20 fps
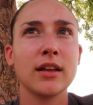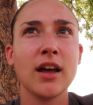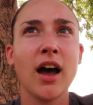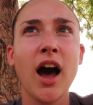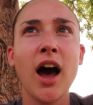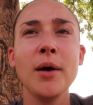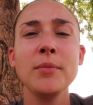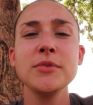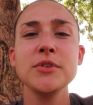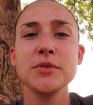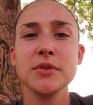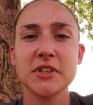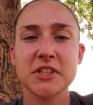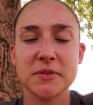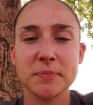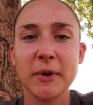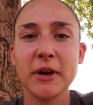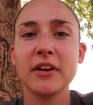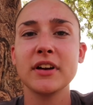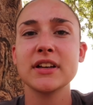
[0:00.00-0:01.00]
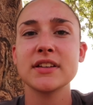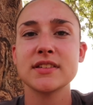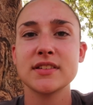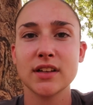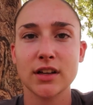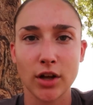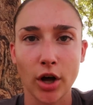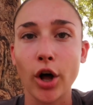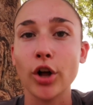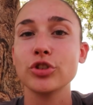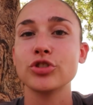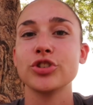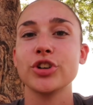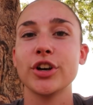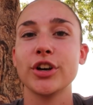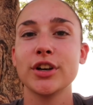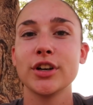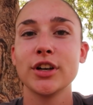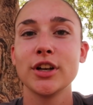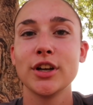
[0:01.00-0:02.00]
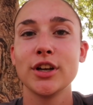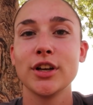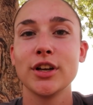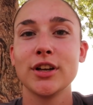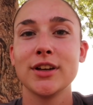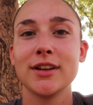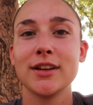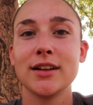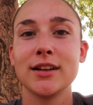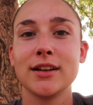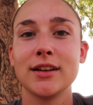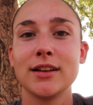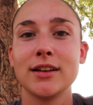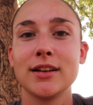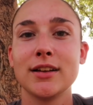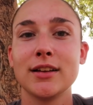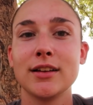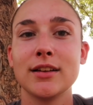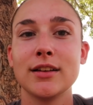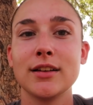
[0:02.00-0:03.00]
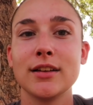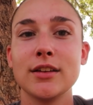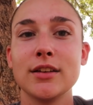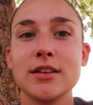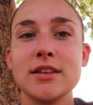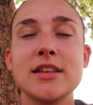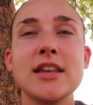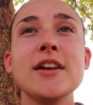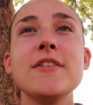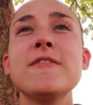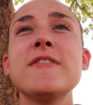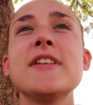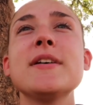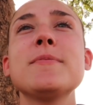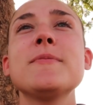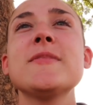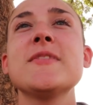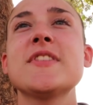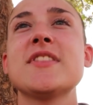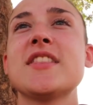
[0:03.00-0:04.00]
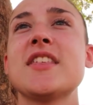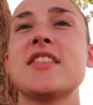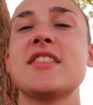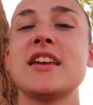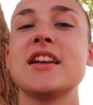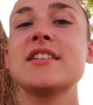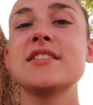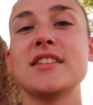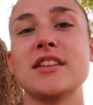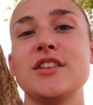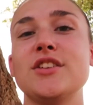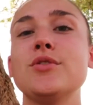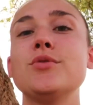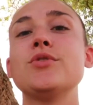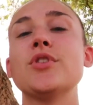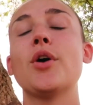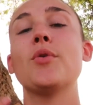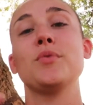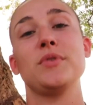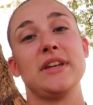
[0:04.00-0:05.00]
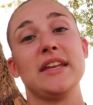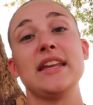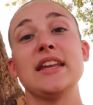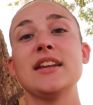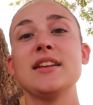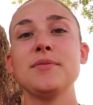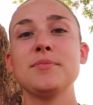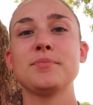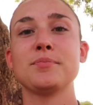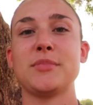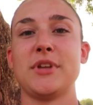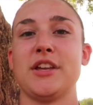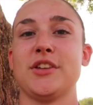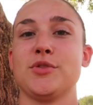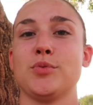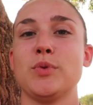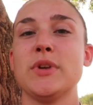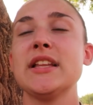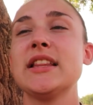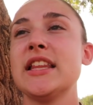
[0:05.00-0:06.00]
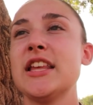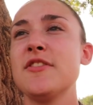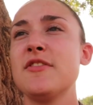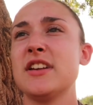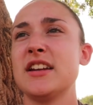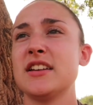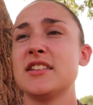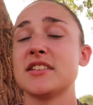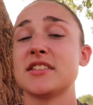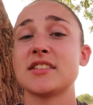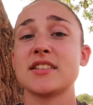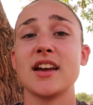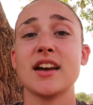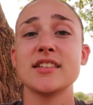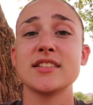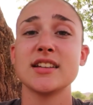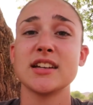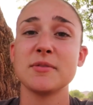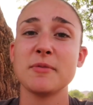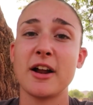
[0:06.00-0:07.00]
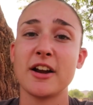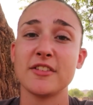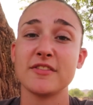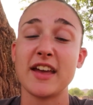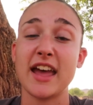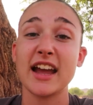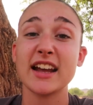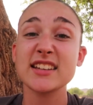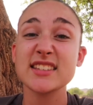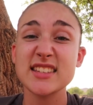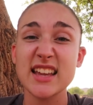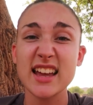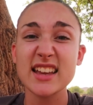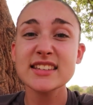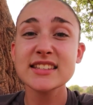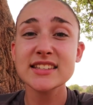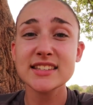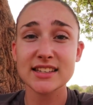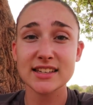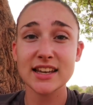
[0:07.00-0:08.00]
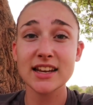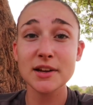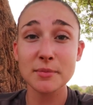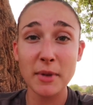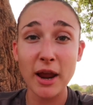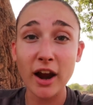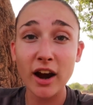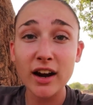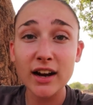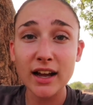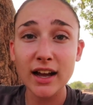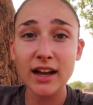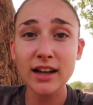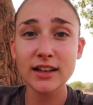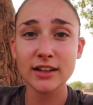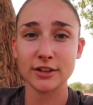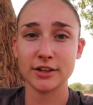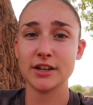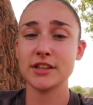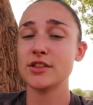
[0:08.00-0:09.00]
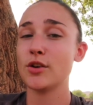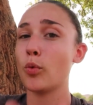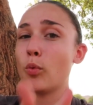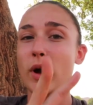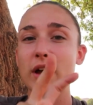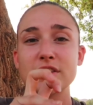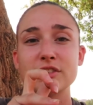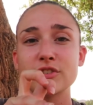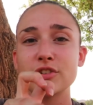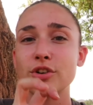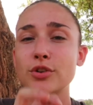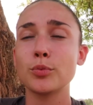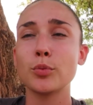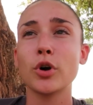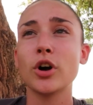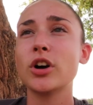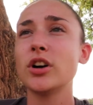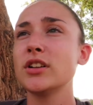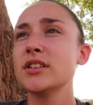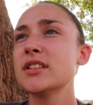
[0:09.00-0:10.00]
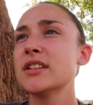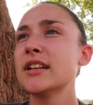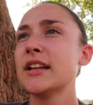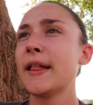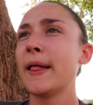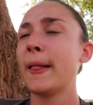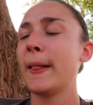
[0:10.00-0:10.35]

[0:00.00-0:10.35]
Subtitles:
come to experience the culture. Give them the things that you don't need, because we live in a disgusting amount of excess in America, or in the Western world.